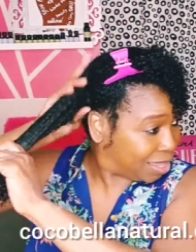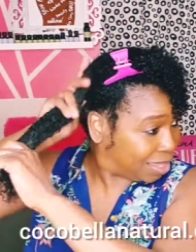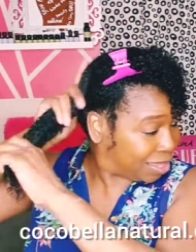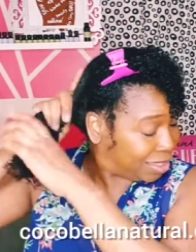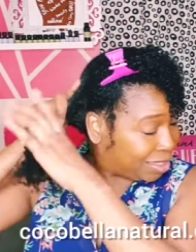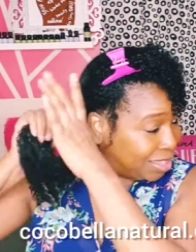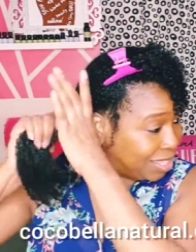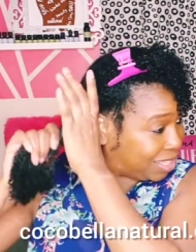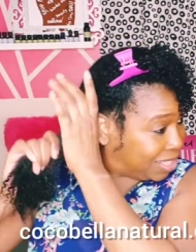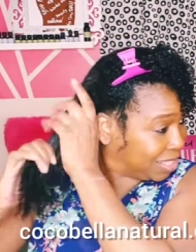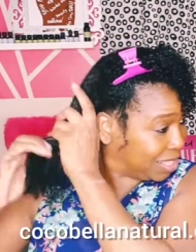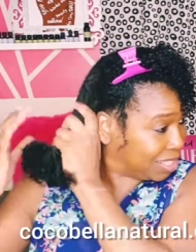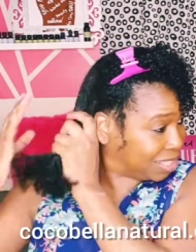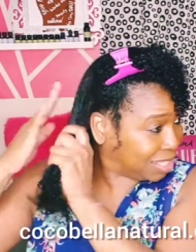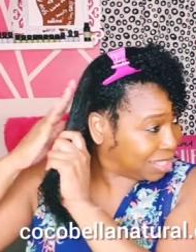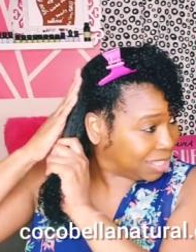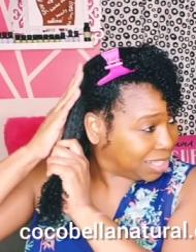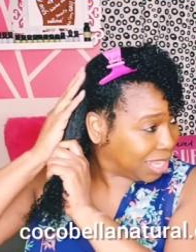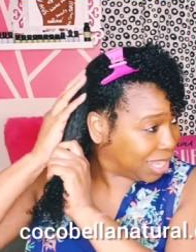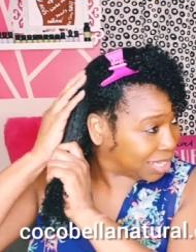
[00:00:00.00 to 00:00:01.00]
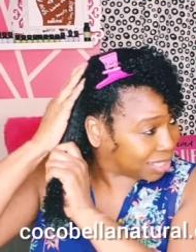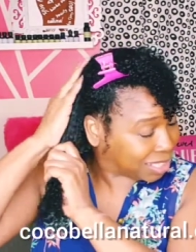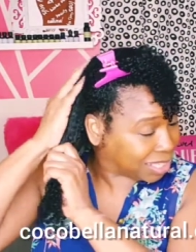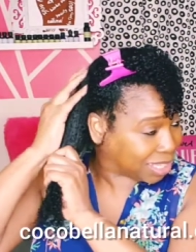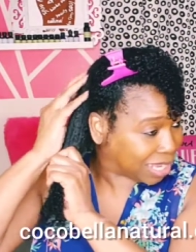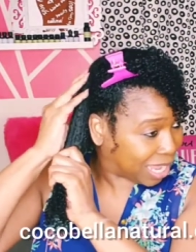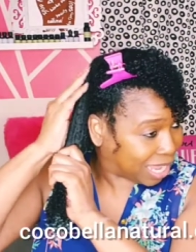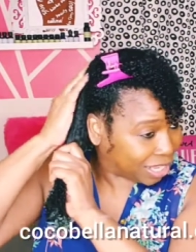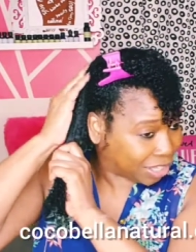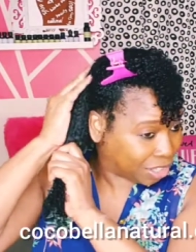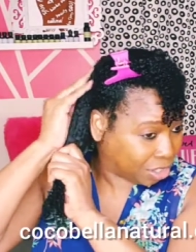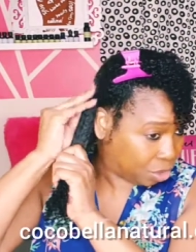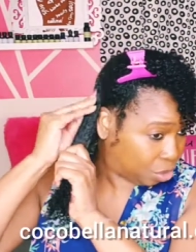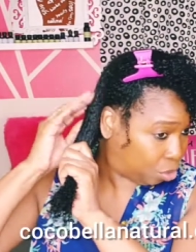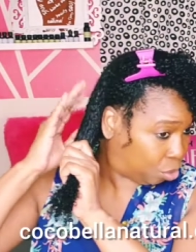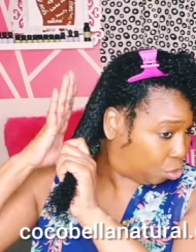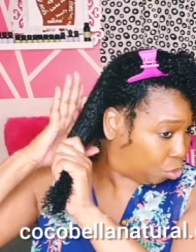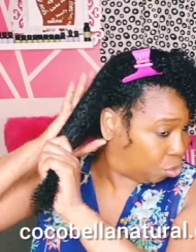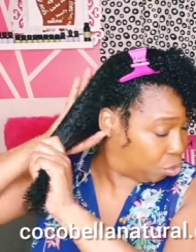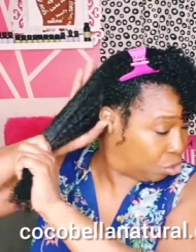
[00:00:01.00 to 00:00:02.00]
This is the technique I
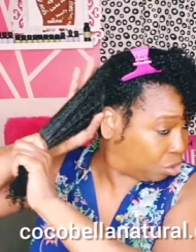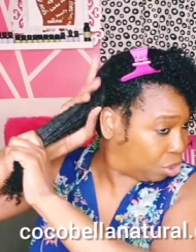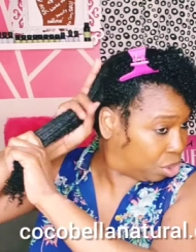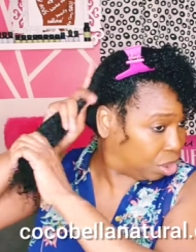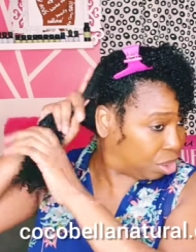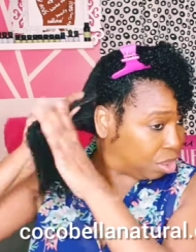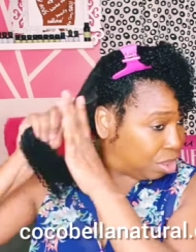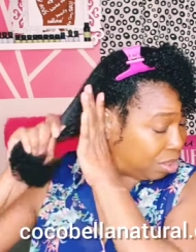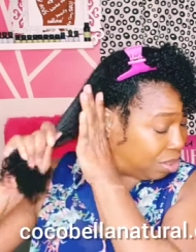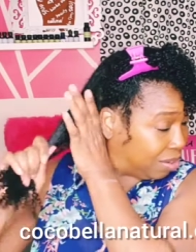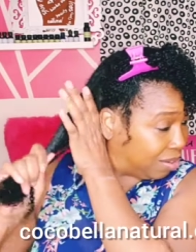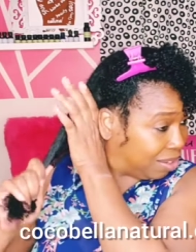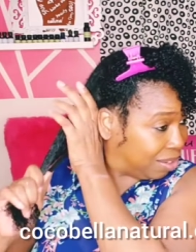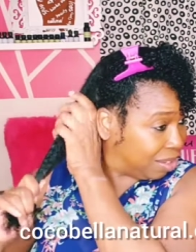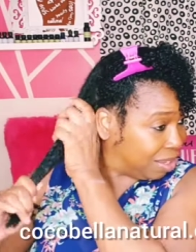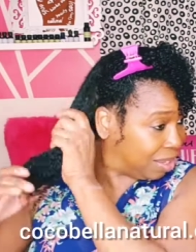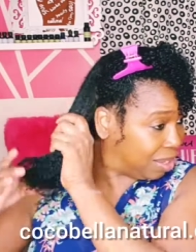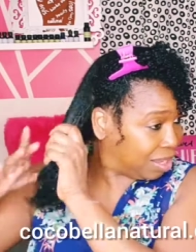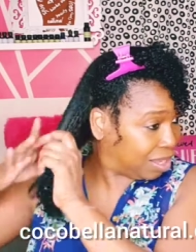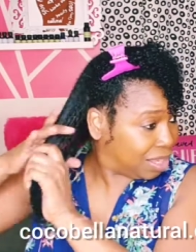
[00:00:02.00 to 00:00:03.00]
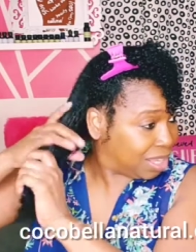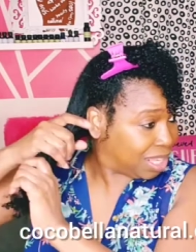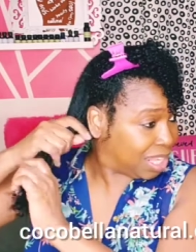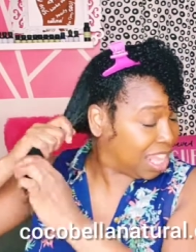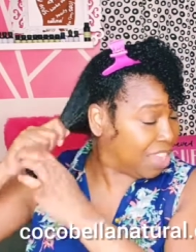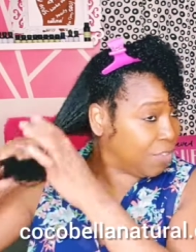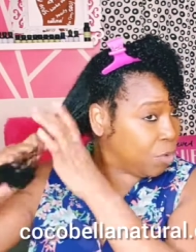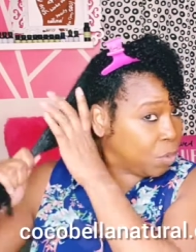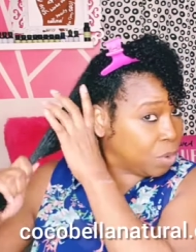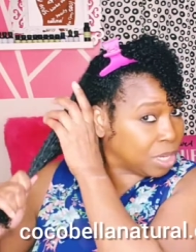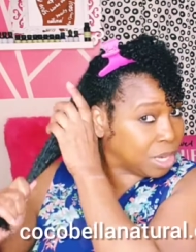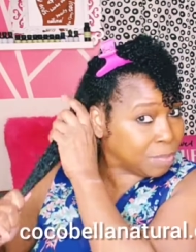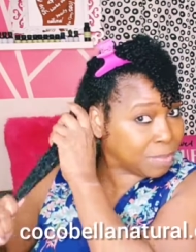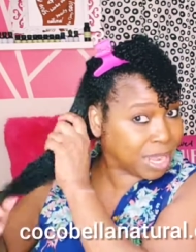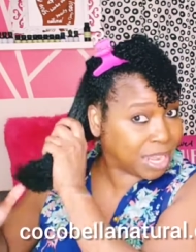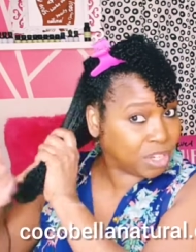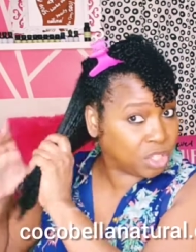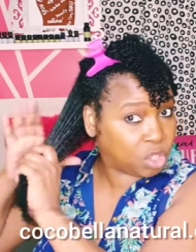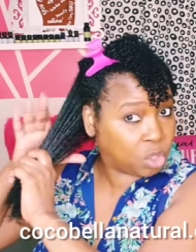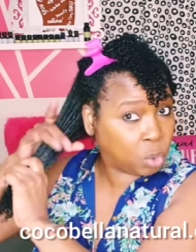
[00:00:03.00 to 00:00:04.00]
use even when I'm
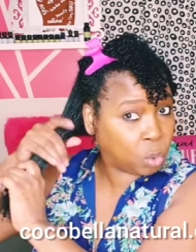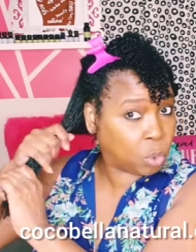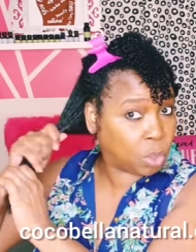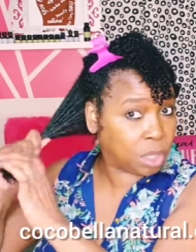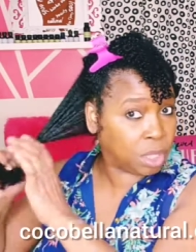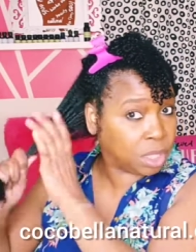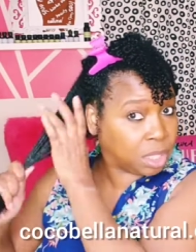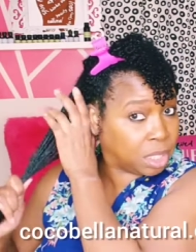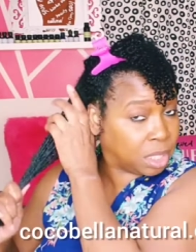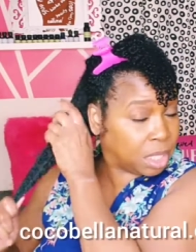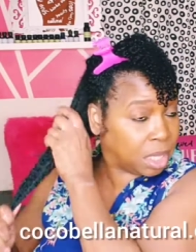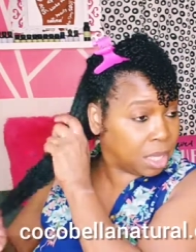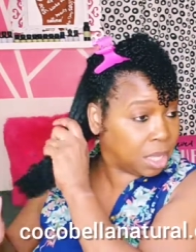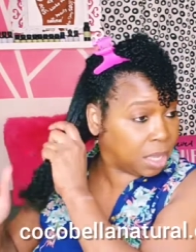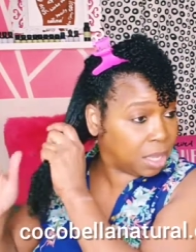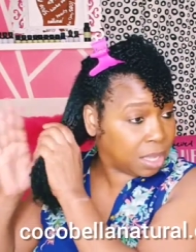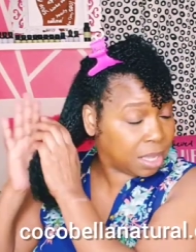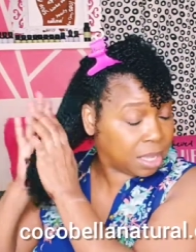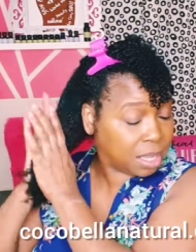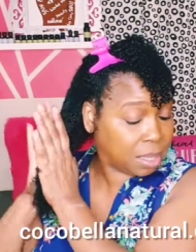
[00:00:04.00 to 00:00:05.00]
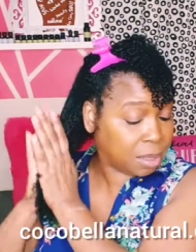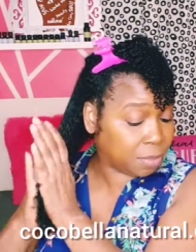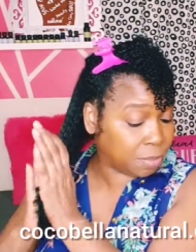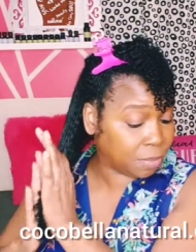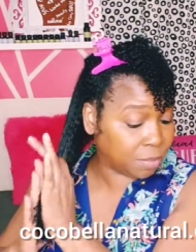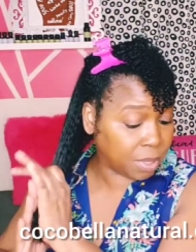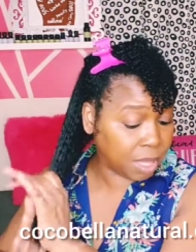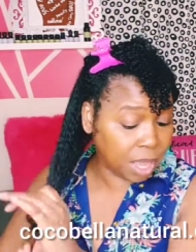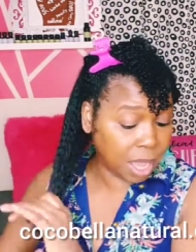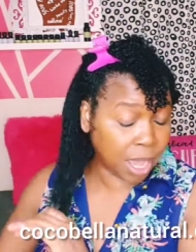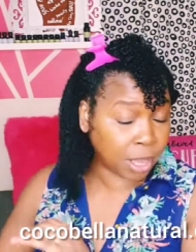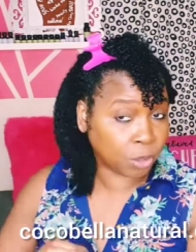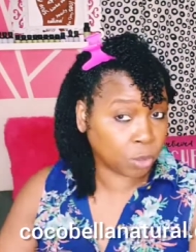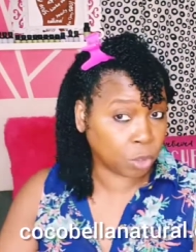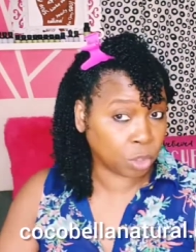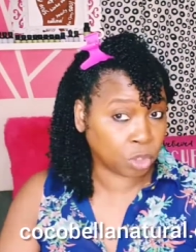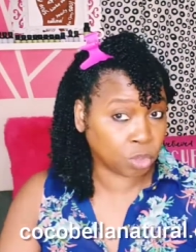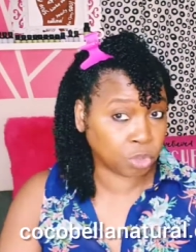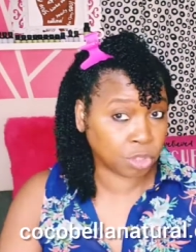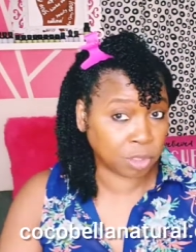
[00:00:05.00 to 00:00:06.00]
not doing the hot
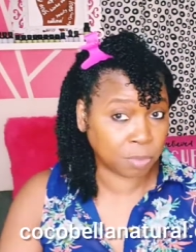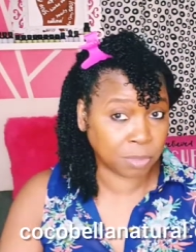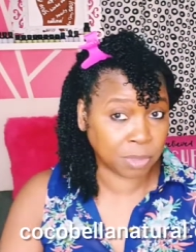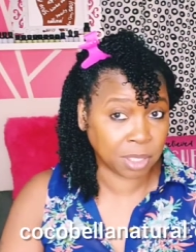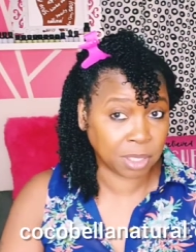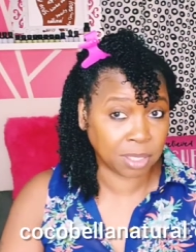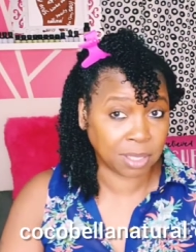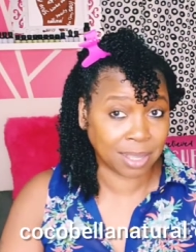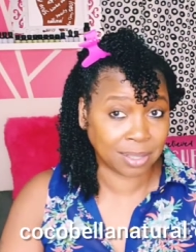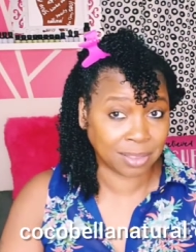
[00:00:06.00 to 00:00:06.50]
oil treatment.